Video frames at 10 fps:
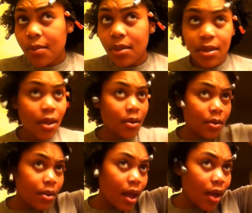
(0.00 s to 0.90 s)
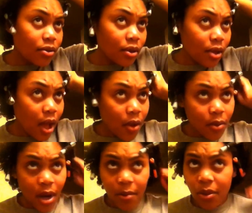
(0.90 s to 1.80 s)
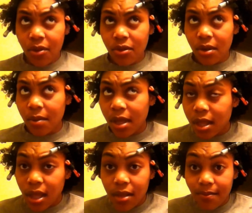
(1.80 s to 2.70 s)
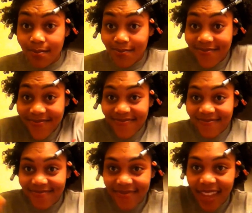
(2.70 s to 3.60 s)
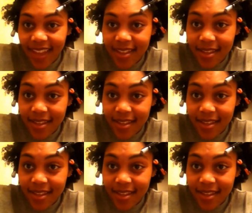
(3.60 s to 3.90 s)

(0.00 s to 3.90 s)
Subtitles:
so I'll show y'all when I'm closer to being done. Okay.